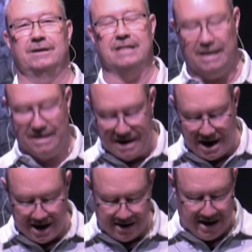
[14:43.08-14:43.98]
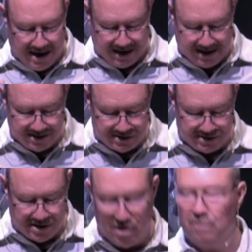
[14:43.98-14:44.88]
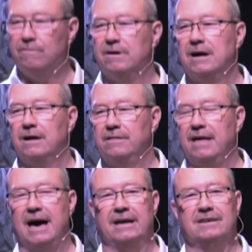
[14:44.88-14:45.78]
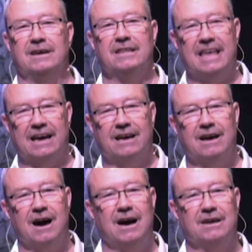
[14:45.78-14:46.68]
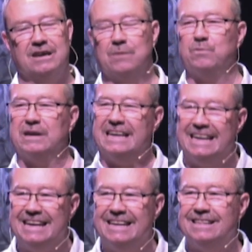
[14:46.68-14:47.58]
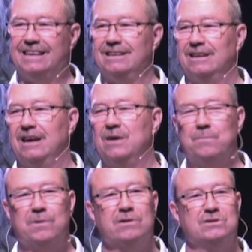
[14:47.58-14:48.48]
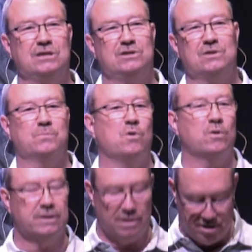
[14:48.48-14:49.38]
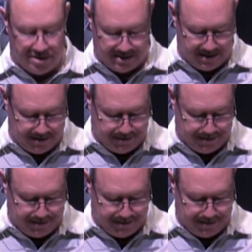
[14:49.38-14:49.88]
that God can solve that, that God can bring healing and mercy to the brokenhearted.